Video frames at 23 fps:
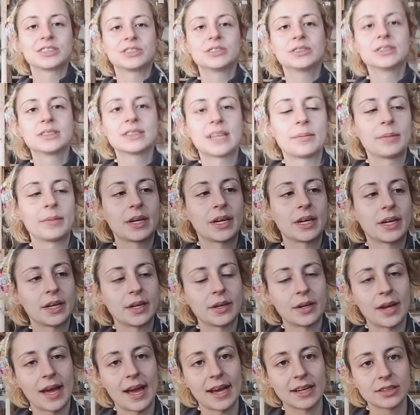is I'm
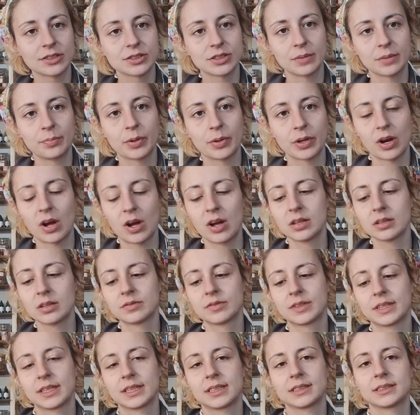gonna actually put all of
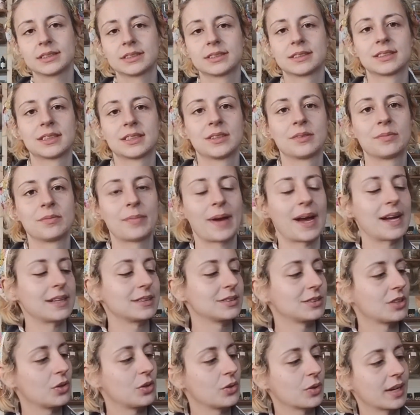this bath
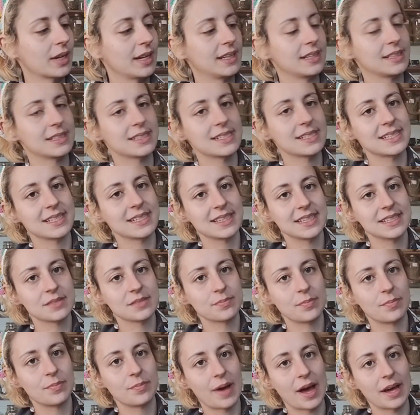soak into these
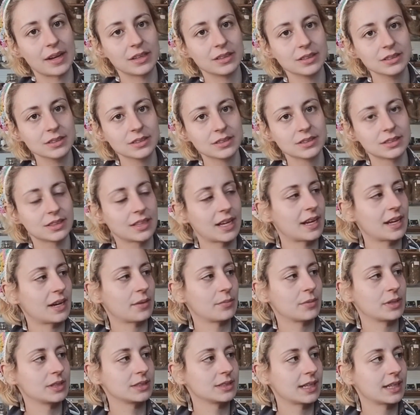bottles that I'm
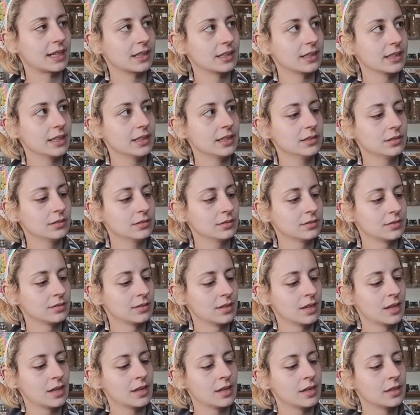recycling.
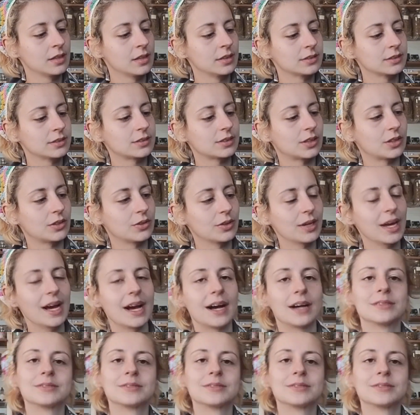So yeah,